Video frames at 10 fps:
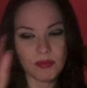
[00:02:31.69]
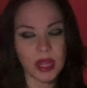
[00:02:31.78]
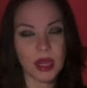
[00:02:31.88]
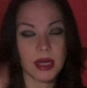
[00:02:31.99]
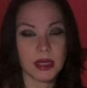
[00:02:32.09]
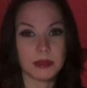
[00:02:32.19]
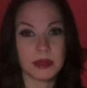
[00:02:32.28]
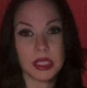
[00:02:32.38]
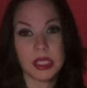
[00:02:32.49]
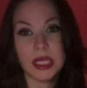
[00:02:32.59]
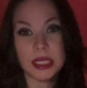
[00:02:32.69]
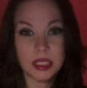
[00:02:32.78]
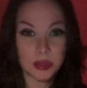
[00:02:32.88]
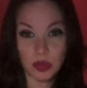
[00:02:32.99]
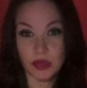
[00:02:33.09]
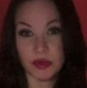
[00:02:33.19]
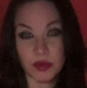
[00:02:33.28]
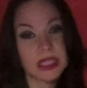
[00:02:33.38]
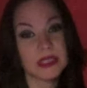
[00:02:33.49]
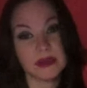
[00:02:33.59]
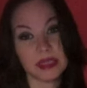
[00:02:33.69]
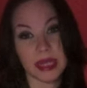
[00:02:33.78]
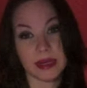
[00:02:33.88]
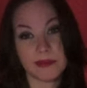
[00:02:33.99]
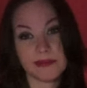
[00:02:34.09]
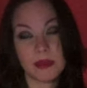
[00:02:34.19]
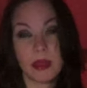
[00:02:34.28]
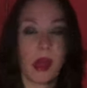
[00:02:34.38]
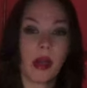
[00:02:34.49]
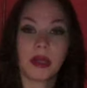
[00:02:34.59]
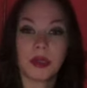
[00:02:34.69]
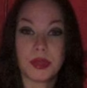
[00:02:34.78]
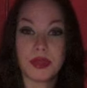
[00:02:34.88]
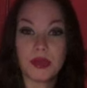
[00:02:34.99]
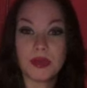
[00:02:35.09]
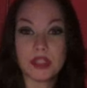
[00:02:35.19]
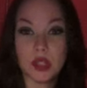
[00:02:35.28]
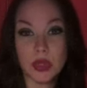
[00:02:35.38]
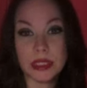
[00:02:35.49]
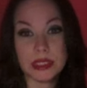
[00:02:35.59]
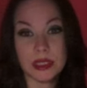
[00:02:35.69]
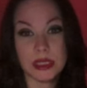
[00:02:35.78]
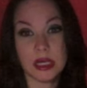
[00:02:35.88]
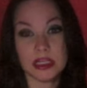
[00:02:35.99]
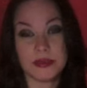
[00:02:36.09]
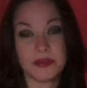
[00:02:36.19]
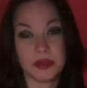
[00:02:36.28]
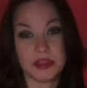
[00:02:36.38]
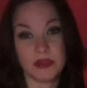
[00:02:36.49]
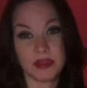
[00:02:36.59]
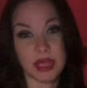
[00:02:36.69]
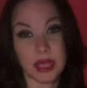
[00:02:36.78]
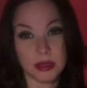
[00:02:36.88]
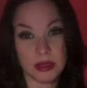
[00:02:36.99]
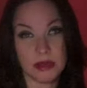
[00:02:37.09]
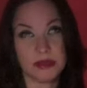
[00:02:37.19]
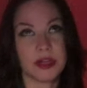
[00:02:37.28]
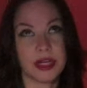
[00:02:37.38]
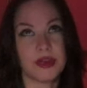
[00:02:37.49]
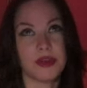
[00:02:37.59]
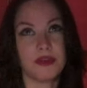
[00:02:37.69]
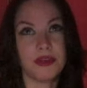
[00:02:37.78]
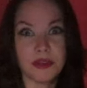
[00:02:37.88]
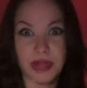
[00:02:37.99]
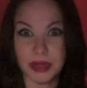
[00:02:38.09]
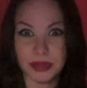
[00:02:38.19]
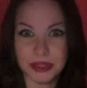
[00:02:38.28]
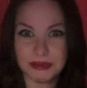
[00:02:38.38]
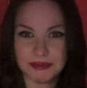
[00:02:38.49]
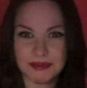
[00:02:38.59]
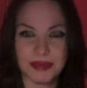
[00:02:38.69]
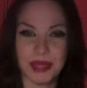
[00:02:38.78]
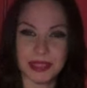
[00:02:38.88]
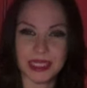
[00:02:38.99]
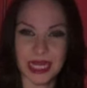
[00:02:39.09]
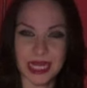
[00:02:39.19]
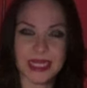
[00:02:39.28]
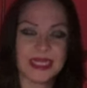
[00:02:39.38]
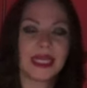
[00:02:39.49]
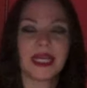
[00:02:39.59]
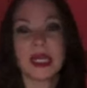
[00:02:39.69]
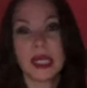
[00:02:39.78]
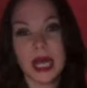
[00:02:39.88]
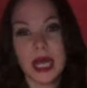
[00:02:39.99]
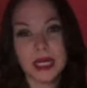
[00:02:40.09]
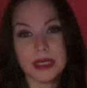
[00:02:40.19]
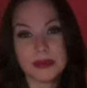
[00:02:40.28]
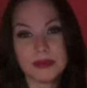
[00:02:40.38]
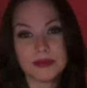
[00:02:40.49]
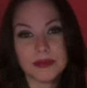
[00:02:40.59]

And it's a more aggressive sign. But if you have Taurus on the cusp of your seventh house, I'm sorry, your fifth house, my mistake, you